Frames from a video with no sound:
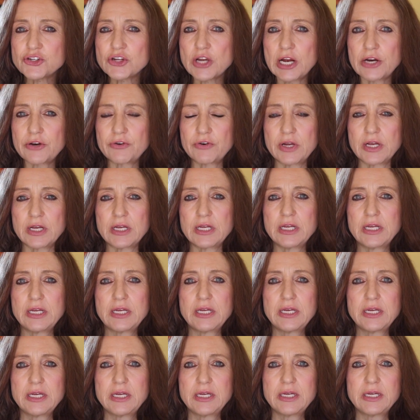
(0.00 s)
chakra
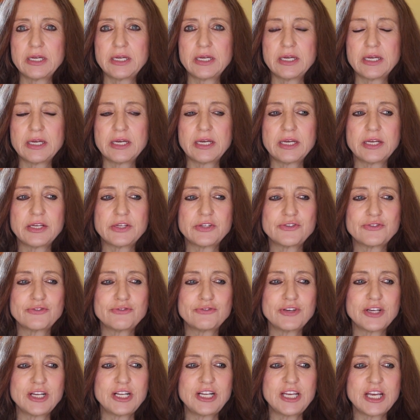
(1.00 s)
is
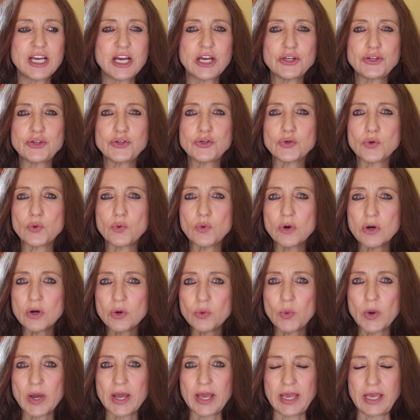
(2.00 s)
really a
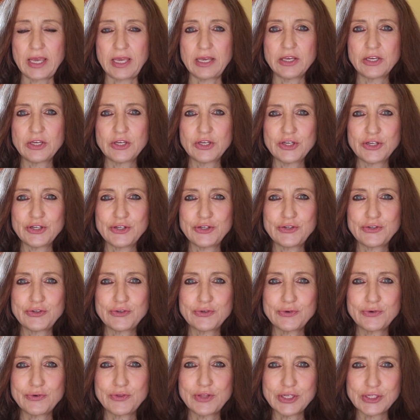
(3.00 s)
doorway
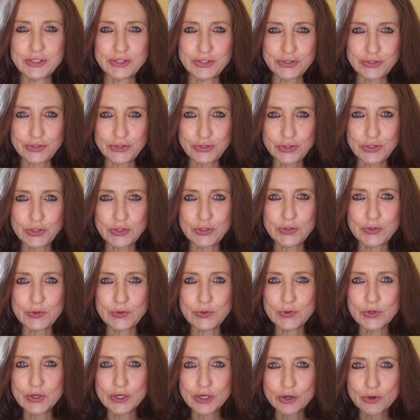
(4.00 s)
to this
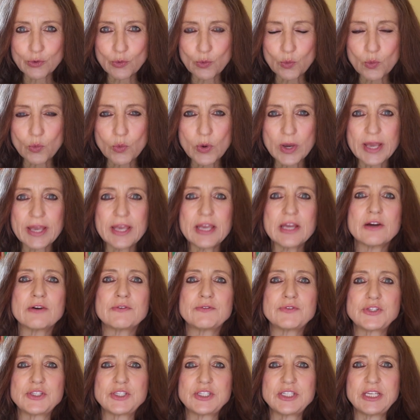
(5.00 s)
new way
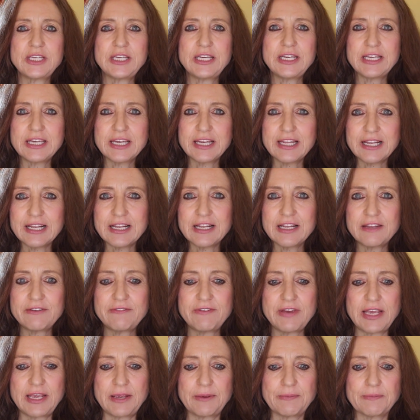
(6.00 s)
of seeing and
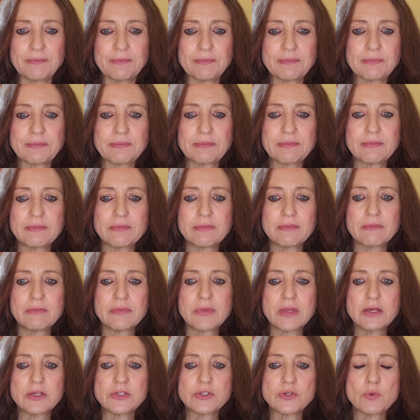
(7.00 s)
living.
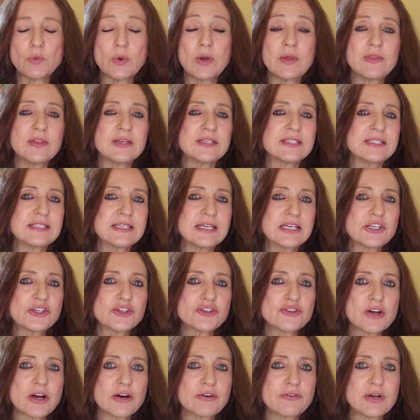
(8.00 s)
So when the sixth
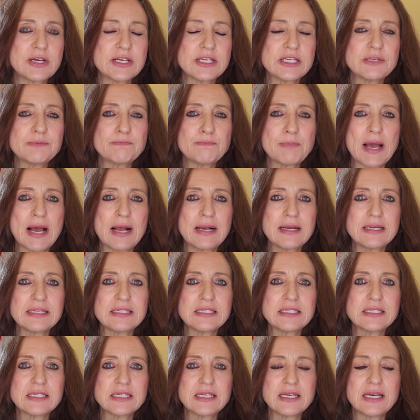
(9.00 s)
chakra is
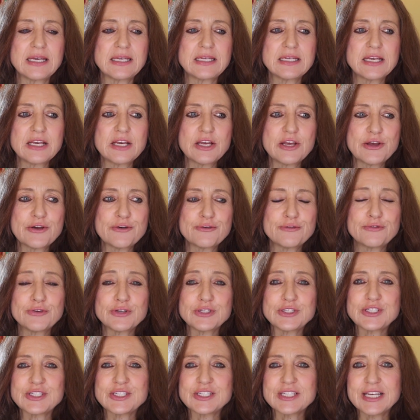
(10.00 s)
balanced, it
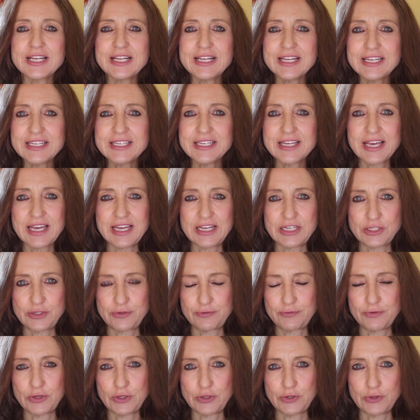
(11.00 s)
facilitates
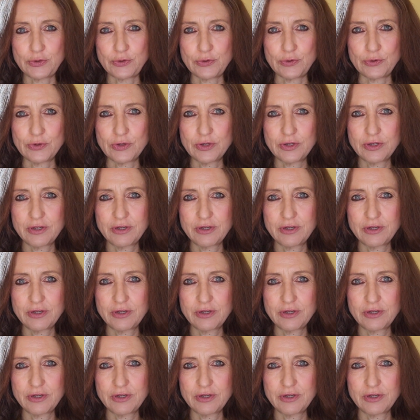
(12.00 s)
for you